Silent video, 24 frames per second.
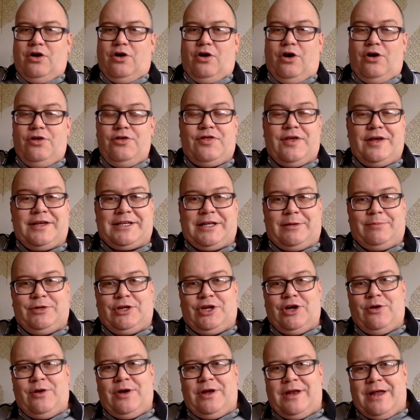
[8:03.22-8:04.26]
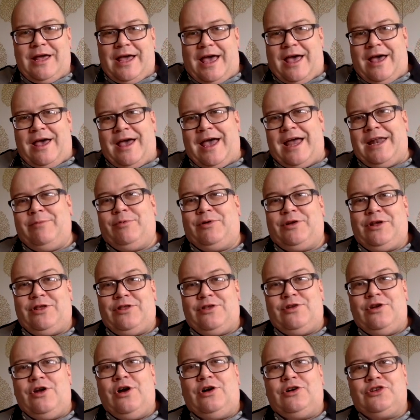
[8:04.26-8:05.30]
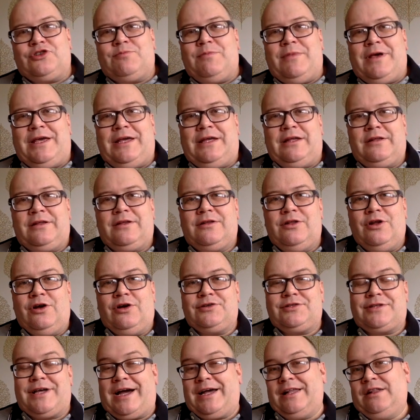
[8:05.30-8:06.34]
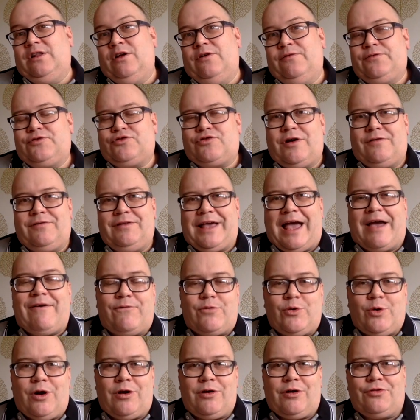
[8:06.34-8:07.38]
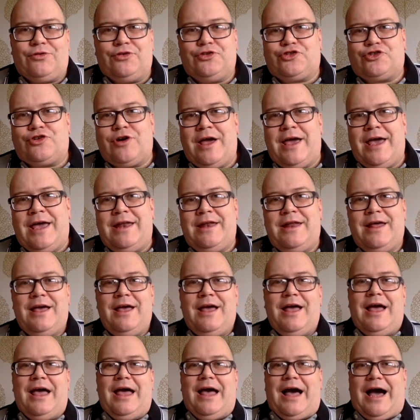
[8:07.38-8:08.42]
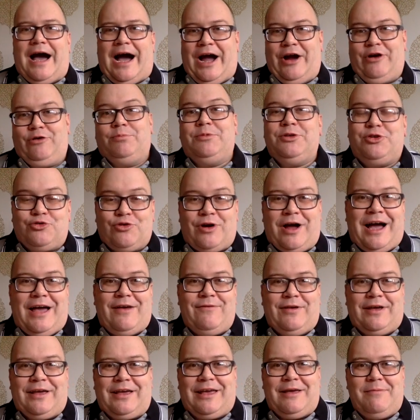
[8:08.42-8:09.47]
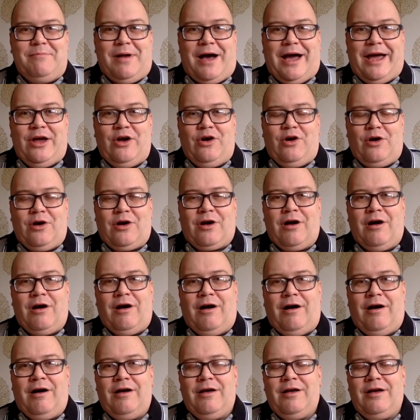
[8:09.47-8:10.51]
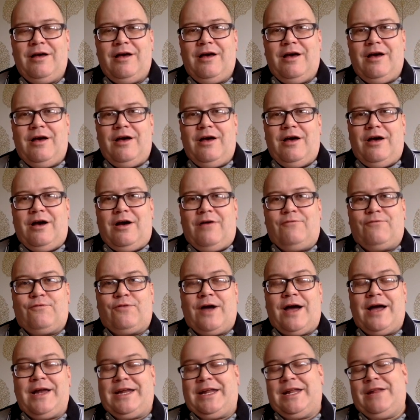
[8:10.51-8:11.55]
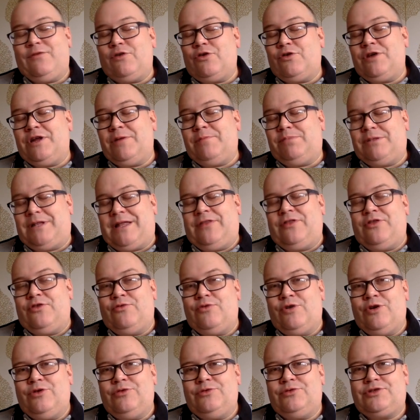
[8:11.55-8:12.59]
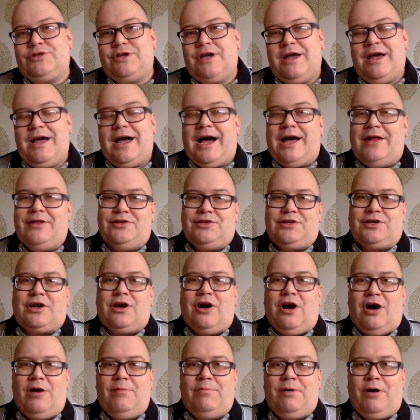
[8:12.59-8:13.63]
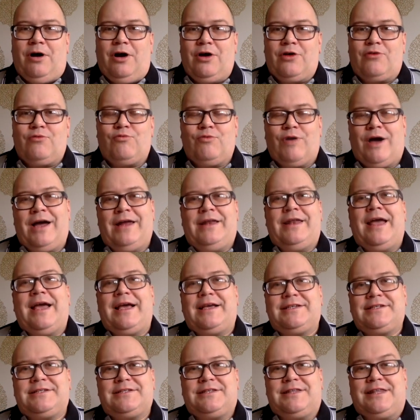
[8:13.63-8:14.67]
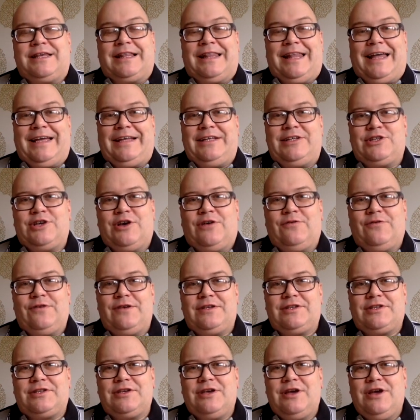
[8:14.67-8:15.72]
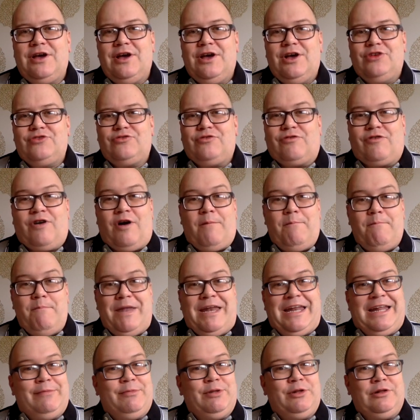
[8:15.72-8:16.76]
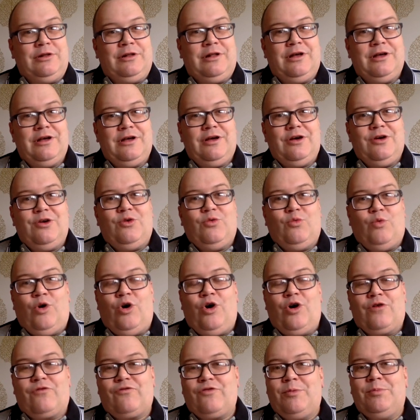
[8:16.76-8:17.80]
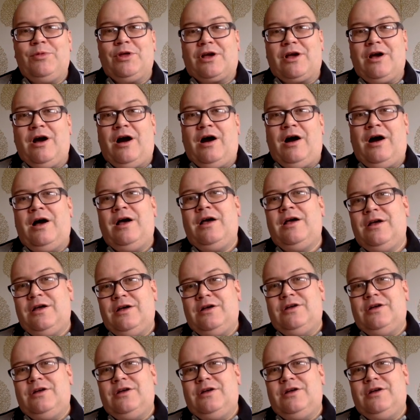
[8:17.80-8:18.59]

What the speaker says: Other things I'll be doing, anybody that knows me knows that I love travelling everywhere on the train. I will be driving in my own car on Friday, and I've already planned the route, and there's a car park right next to the client's office, so I've got a minimal walk from the car